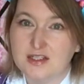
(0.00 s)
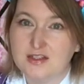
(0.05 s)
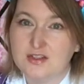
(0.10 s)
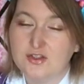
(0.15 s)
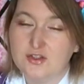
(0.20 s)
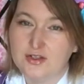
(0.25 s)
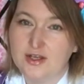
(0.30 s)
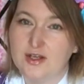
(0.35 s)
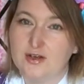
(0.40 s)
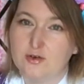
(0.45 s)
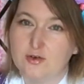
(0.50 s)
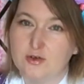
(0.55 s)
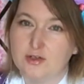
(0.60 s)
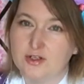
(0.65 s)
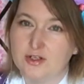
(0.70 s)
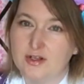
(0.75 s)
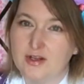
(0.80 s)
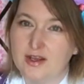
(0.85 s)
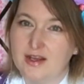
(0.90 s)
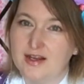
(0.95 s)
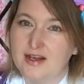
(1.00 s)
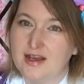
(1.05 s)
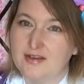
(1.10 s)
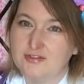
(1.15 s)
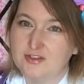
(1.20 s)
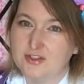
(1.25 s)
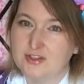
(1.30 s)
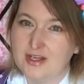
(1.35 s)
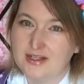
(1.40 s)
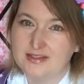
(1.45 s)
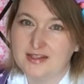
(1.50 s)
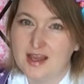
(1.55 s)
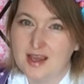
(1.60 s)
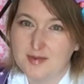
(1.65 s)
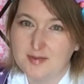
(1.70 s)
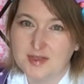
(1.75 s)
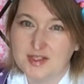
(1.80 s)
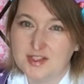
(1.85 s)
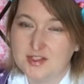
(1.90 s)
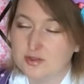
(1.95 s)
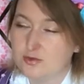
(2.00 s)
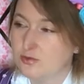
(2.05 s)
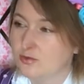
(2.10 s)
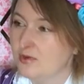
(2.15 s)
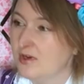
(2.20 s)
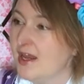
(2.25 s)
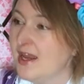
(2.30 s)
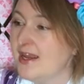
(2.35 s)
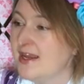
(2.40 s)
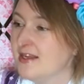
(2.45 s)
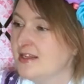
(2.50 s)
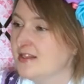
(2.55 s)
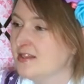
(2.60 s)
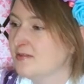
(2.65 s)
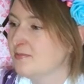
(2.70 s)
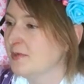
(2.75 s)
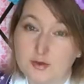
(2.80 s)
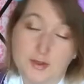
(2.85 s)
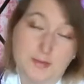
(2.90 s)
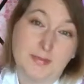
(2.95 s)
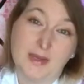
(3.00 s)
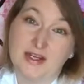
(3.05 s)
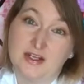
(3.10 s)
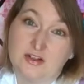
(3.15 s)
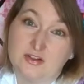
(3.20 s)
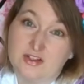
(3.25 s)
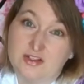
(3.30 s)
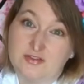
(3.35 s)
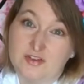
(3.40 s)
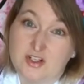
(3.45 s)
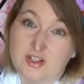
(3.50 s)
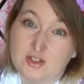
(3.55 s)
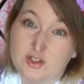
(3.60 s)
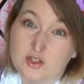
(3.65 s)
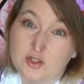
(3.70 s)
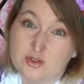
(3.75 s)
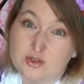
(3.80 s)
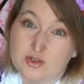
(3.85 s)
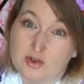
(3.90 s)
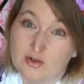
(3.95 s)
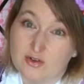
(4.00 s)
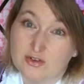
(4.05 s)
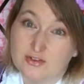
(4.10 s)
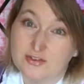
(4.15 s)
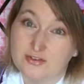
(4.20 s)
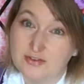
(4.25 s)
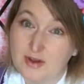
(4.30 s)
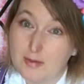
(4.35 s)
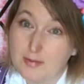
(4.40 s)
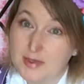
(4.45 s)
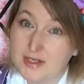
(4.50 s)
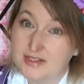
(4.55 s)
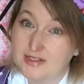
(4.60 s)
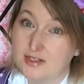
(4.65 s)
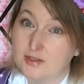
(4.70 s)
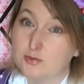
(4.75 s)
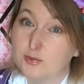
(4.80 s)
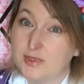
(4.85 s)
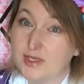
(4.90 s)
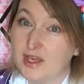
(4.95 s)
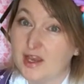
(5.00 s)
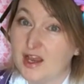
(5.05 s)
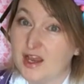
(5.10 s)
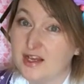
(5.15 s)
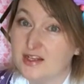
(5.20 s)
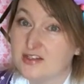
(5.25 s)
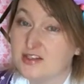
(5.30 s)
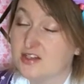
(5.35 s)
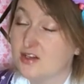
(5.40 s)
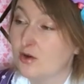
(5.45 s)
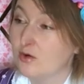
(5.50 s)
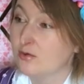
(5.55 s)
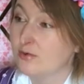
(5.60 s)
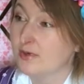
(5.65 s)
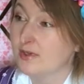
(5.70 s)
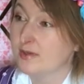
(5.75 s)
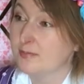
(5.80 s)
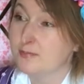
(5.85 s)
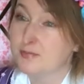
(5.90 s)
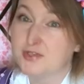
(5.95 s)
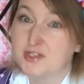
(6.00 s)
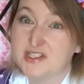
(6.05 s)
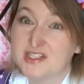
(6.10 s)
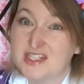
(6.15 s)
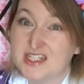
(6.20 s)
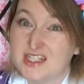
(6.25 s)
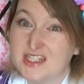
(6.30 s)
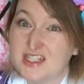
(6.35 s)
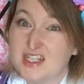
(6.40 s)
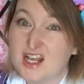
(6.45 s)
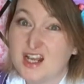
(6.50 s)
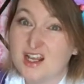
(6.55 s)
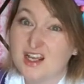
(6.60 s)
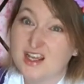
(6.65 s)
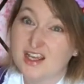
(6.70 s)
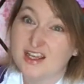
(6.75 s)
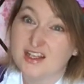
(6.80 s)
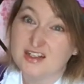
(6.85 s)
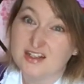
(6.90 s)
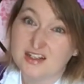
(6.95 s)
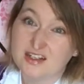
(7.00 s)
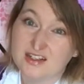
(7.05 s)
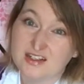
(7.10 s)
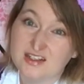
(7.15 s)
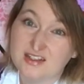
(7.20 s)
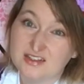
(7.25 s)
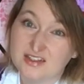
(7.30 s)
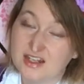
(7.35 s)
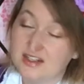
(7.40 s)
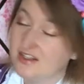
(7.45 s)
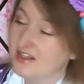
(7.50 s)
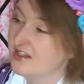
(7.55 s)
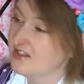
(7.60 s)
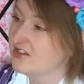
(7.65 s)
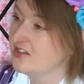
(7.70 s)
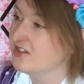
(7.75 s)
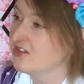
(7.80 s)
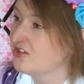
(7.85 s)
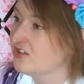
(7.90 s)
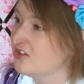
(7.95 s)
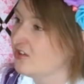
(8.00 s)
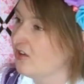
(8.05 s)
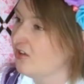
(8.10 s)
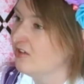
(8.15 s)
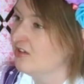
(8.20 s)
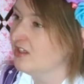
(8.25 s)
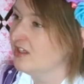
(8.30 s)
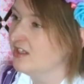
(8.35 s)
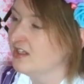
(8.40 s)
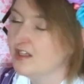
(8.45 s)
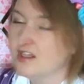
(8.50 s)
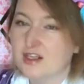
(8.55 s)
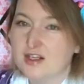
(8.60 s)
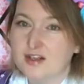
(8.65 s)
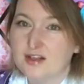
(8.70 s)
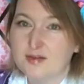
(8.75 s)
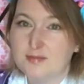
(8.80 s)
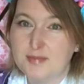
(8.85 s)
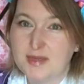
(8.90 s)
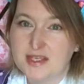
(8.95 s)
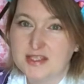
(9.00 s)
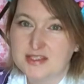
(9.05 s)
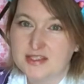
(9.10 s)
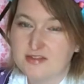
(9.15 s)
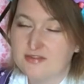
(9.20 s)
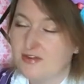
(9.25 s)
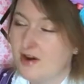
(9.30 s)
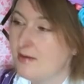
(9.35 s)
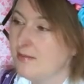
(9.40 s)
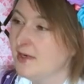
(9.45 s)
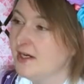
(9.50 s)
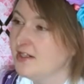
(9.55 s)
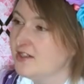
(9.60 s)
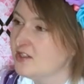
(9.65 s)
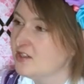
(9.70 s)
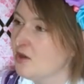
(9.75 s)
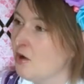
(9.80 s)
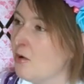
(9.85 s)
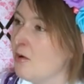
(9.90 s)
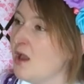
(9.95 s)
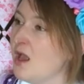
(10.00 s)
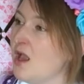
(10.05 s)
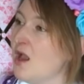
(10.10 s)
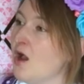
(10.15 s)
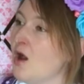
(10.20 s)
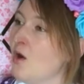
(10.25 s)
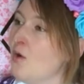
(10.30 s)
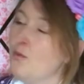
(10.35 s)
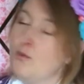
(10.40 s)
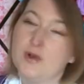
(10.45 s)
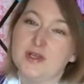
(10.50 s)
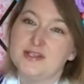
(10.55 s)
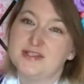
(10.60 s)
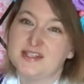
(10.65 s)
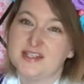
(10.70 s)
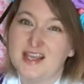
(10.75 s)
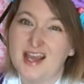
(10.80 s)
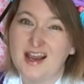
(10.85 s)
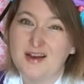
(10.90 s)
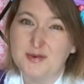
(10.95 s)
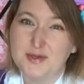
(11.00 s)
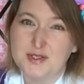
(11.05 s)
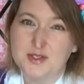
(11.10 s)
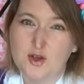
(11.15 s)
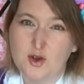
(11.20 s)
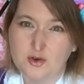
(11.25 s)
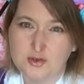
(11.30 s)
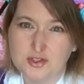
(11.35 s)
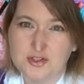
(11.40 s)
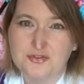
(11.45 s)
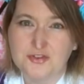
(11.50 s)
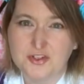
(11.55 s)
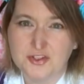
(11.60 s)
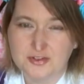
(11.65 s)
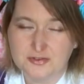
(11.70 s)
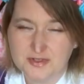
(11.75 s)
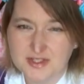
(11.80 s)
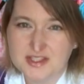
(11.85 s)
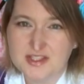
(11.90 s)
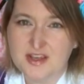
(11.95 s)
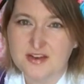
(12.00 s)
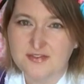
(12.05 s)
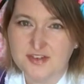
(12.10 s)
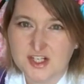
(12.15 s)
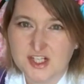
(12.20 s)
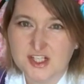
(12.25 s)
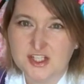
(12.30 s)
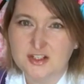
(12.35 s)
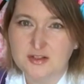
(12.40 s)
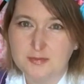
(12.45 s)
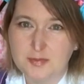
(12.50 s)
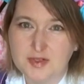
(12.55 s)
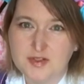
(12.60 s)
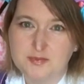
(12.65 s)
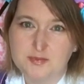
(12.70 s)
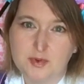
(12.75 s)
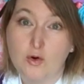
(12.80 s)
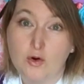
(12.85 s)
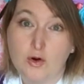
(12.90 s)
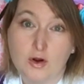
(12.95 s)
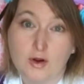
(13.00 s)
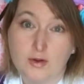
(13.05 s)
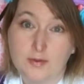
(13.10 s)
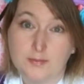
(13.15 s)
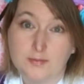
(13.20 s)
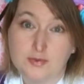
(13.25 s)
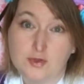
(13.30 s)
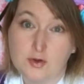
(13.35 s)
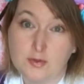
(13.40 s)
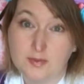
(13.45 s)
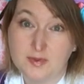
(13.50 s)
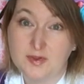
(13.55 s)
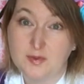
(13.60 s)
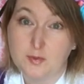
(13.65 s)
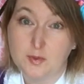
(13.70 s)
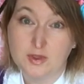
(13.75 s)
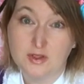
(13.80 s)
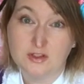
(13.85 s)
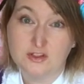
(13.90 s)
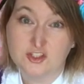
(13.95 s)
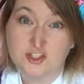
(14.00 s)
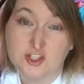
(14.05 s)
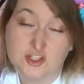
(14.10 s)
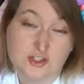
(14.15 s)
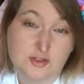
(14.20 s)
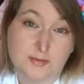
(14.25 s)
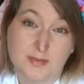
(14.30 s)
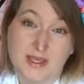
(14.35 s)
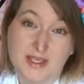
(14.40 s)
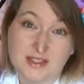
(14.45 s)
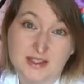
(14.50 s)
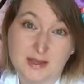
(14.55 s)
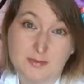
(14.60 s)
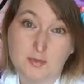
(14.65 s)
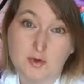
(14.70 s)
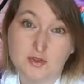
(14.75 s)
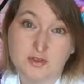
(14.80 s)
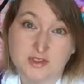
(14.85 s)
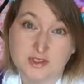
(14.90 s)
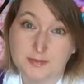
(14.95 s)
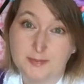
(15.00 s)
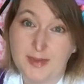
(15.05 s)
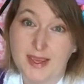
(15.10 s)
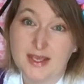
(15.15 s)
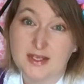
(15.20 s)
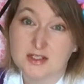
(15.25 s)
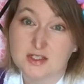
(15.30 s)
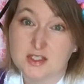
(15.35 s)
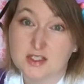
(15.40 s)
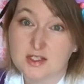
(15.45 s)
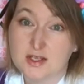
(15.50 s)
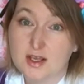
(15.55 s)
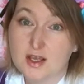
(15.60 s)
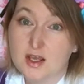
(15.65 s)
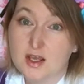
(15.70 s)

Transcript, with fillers: you can order and after that time it's too late we might not even use all the fabric that we had already printed and in that case it's only basic fabric so we'll see how it goes for the reservation but or probably we'll just make them on demand